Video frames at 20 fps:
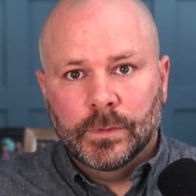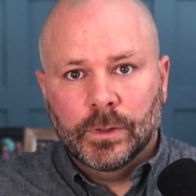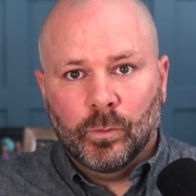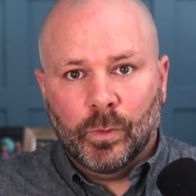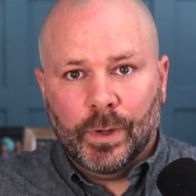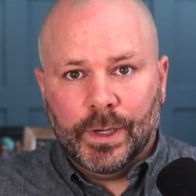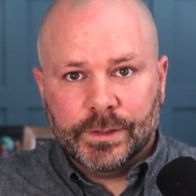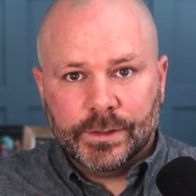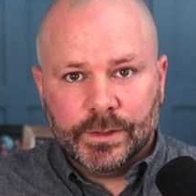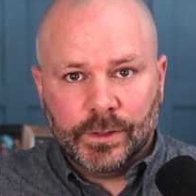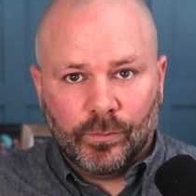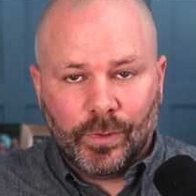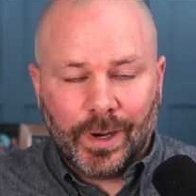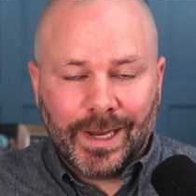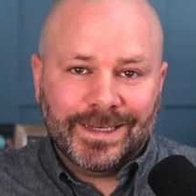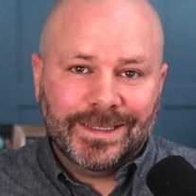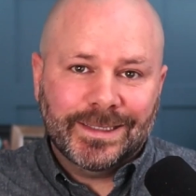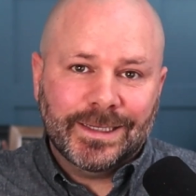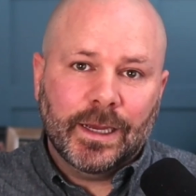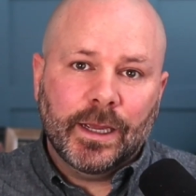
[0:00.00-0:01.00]
When is the
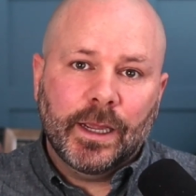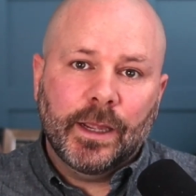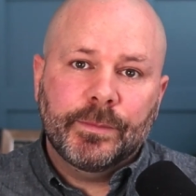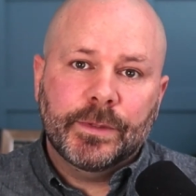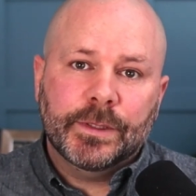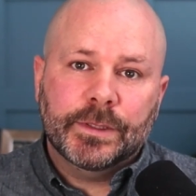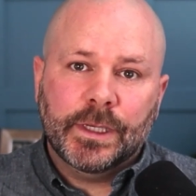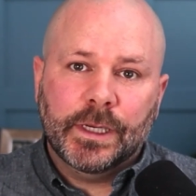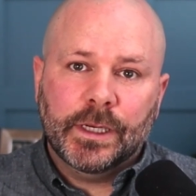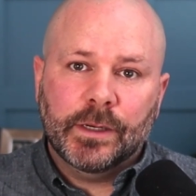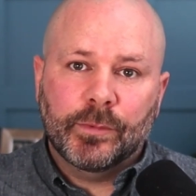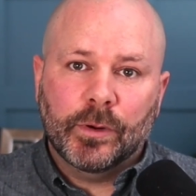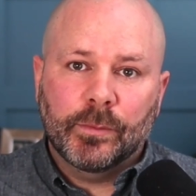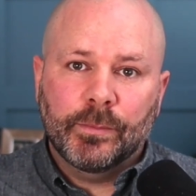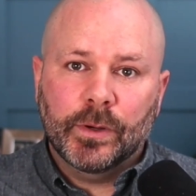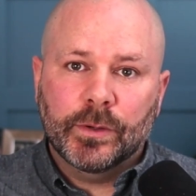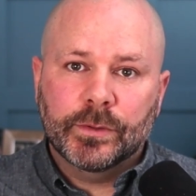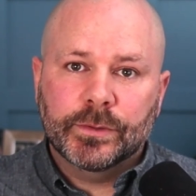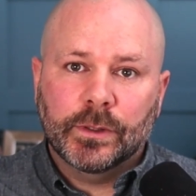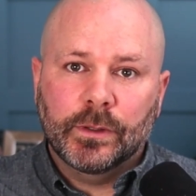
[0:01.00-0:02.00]
right time to send a
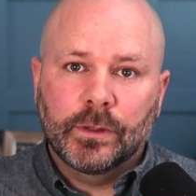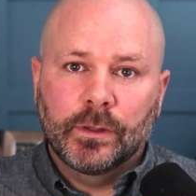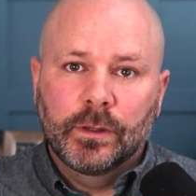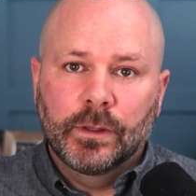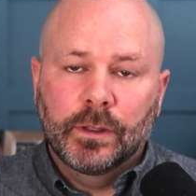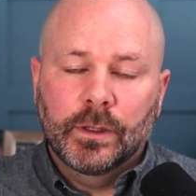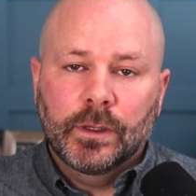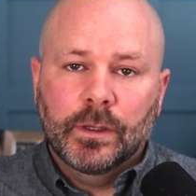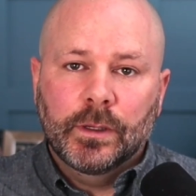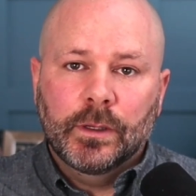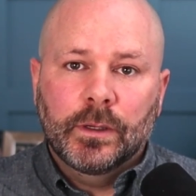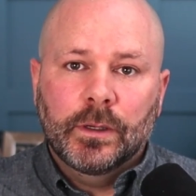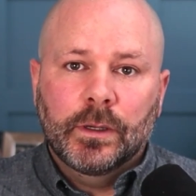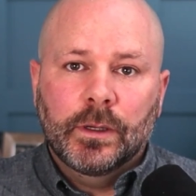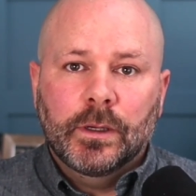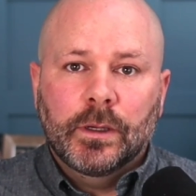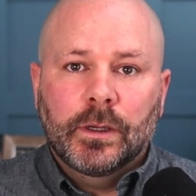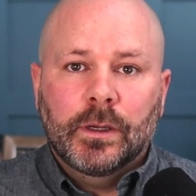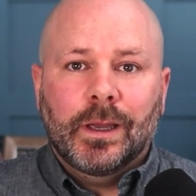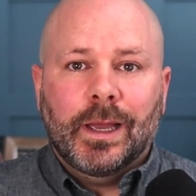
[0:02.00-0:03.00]
proposal?
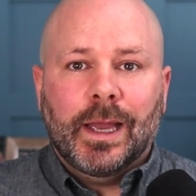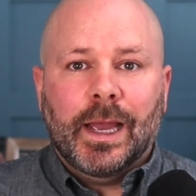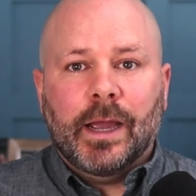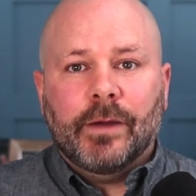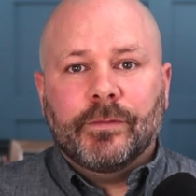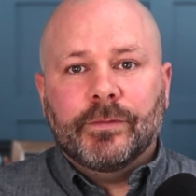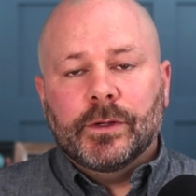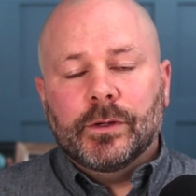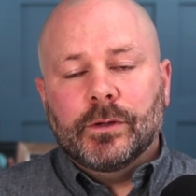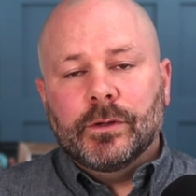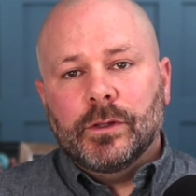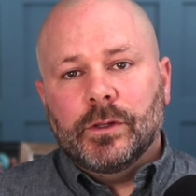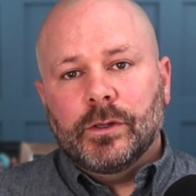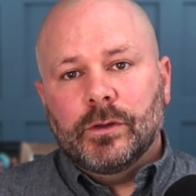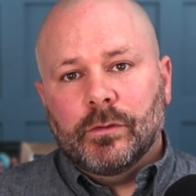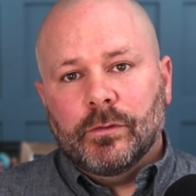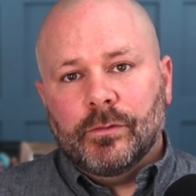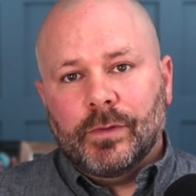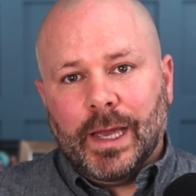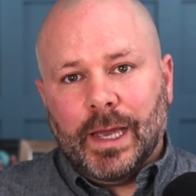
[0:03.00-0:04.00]
After you
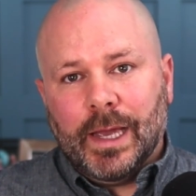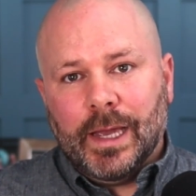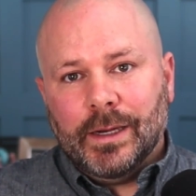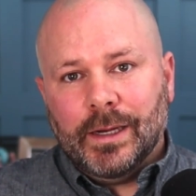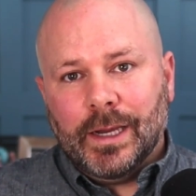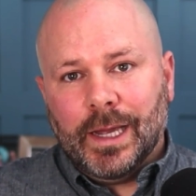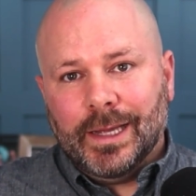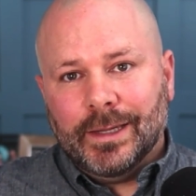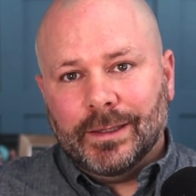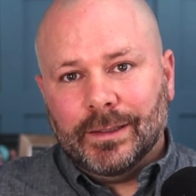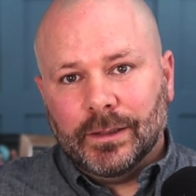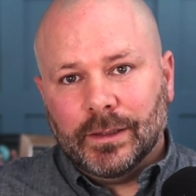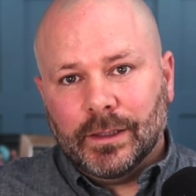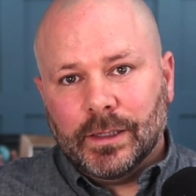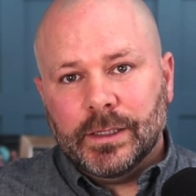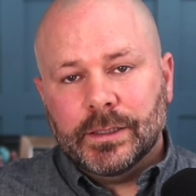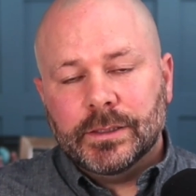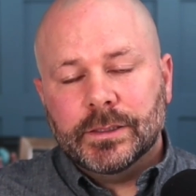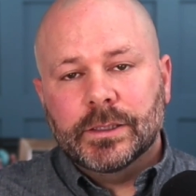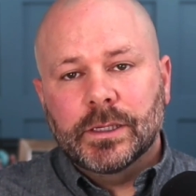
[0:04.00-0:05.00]
have had at
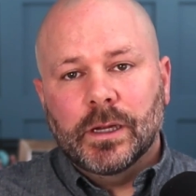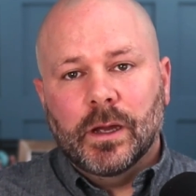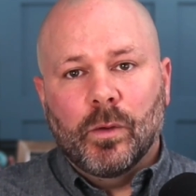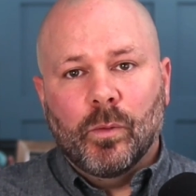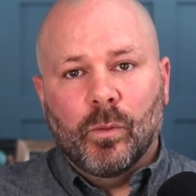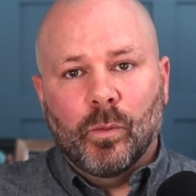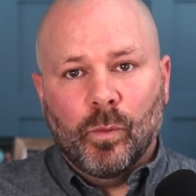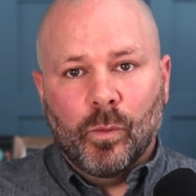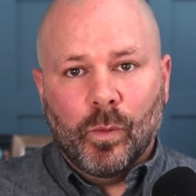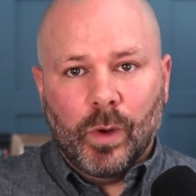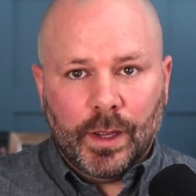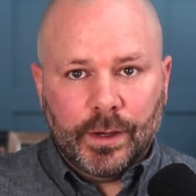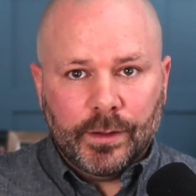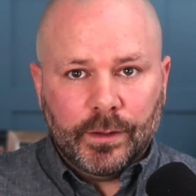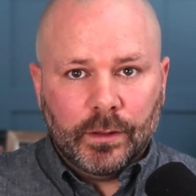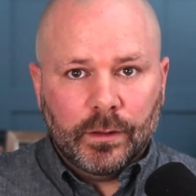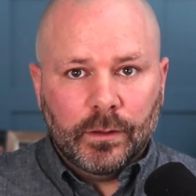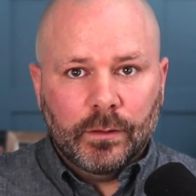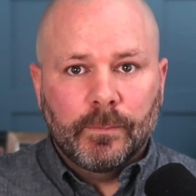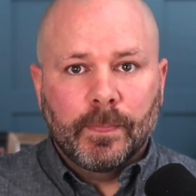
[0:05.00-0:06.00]
least
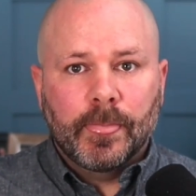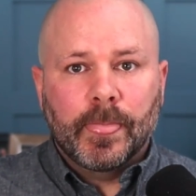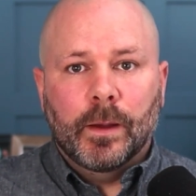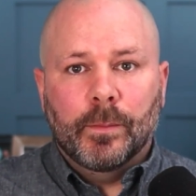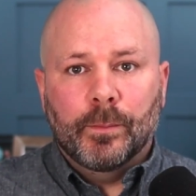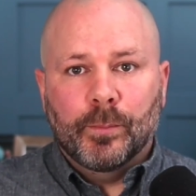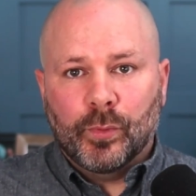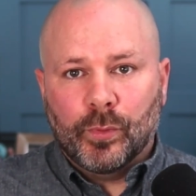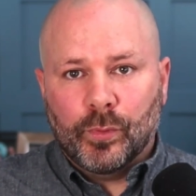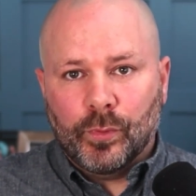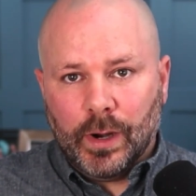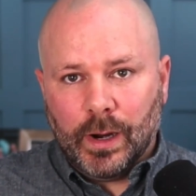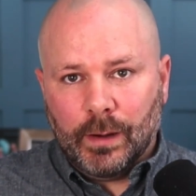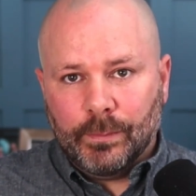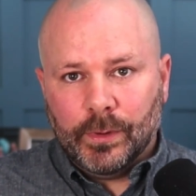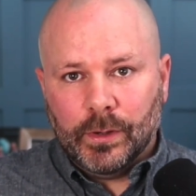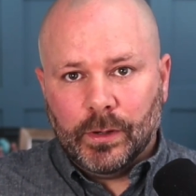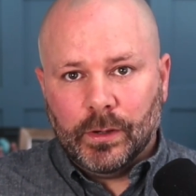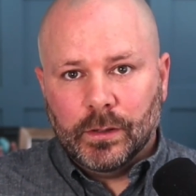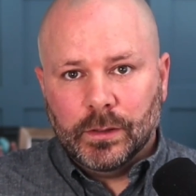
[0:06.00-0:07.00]
one
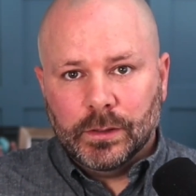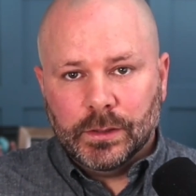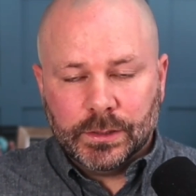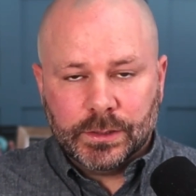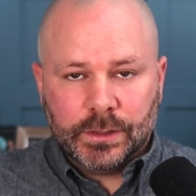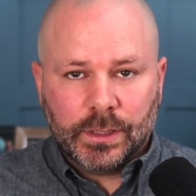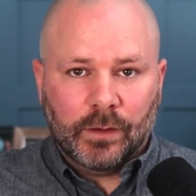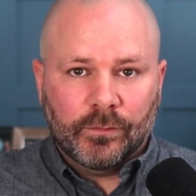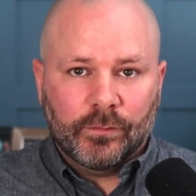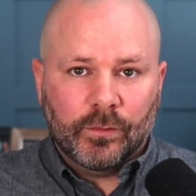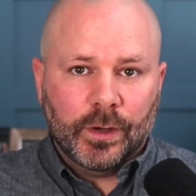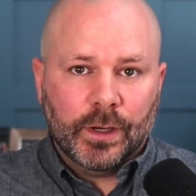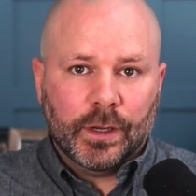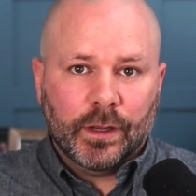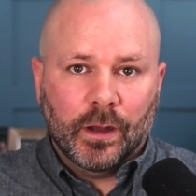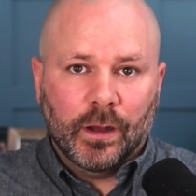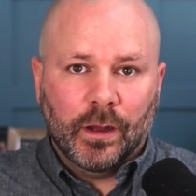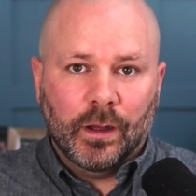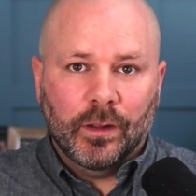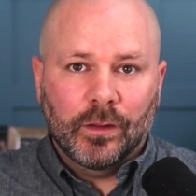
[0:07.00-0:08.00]
proper discovery
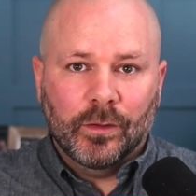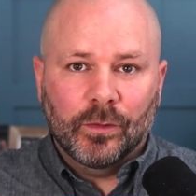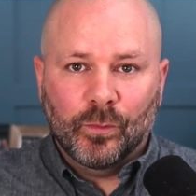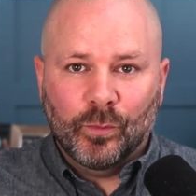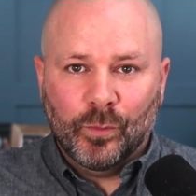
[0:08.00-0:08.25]
call